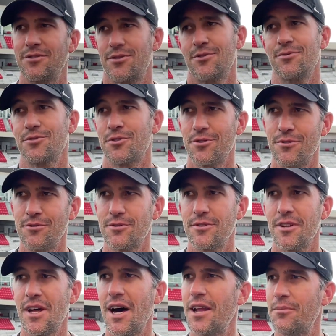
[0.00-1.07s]
so it shows a
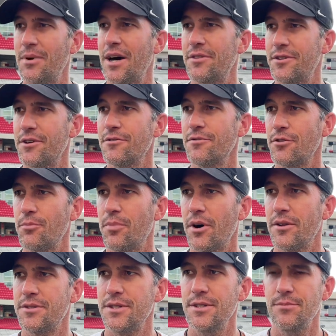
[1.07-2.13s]
lot about their
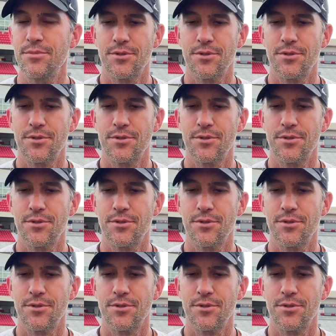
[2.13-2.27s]
football team.